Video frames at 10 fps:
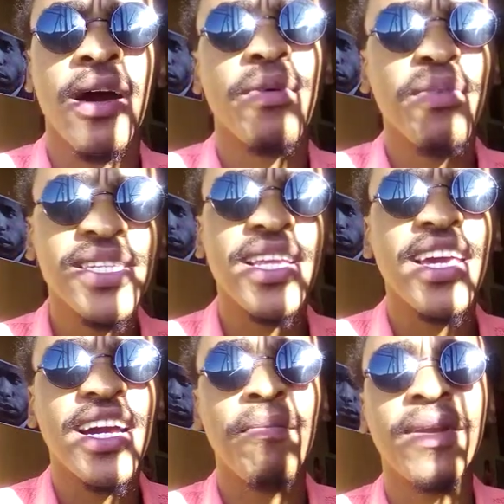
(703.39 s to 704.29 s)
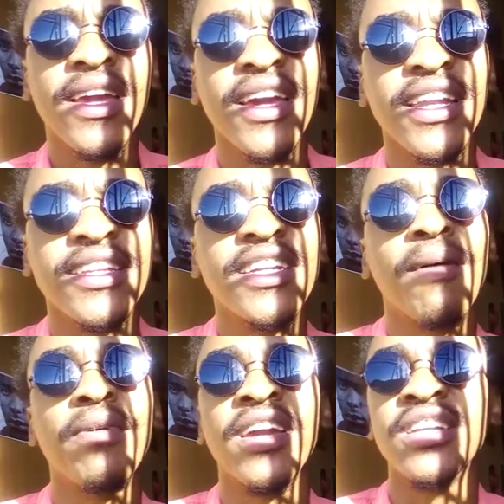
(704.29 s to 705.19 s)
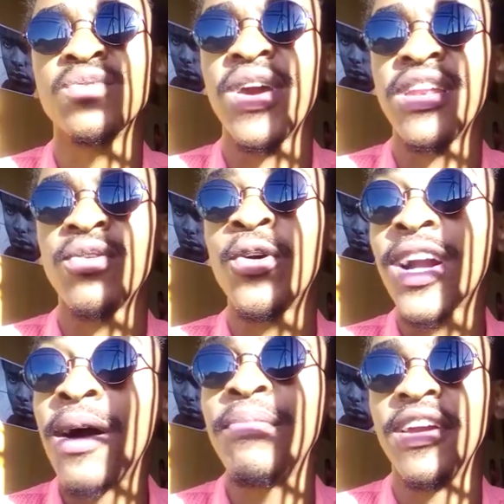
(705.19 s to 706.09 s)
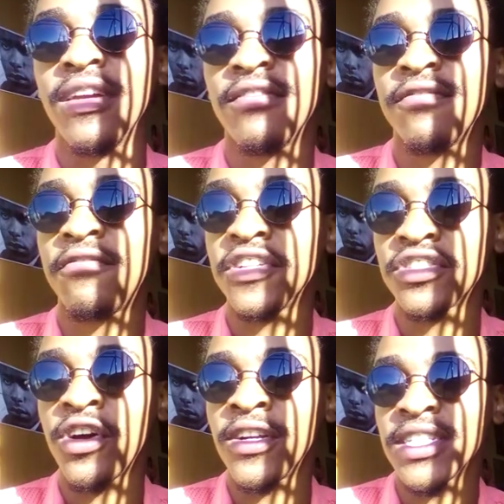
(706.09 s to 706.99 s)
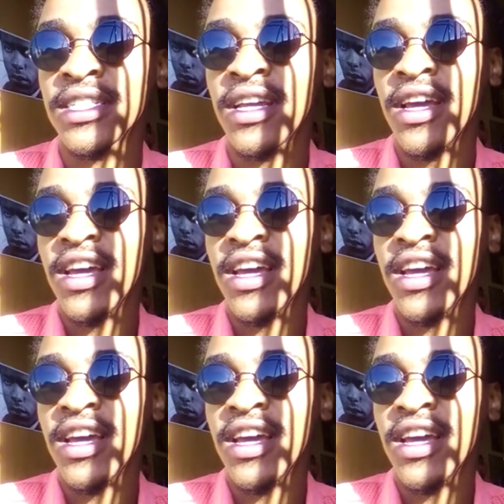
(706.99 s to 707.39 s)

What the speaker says: But basically, coupling and decoupling is when, or coupling for starters,